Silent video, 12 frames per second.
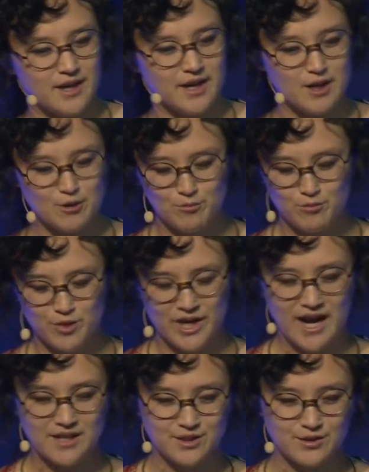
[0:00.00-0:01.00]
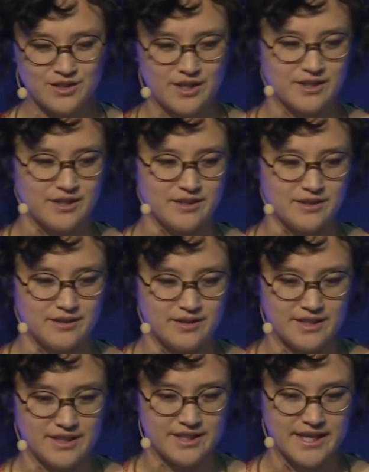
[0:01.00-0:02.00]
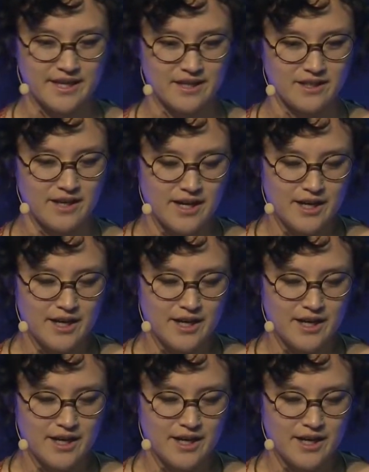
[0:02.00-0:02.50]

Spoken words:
But as you start to scale,